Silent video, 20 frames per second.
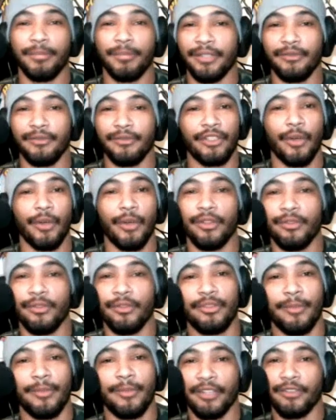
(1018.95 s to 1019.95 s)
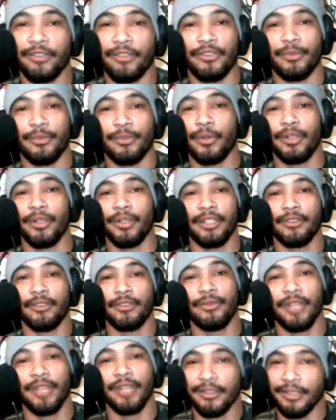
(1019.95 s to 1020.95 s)
been showing you some extra support
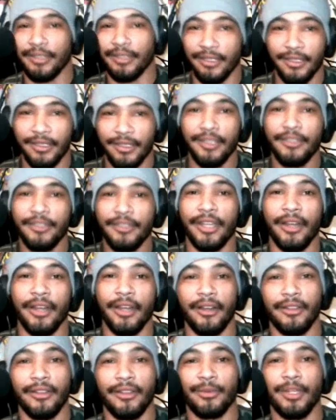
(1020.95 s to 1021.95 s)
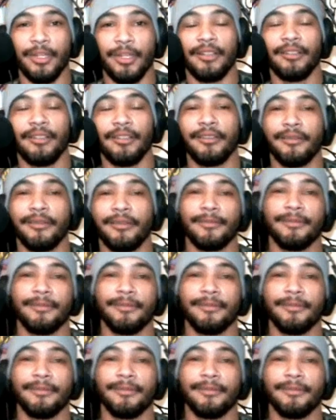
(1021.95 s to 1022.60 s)
that you'd like to shout out as well?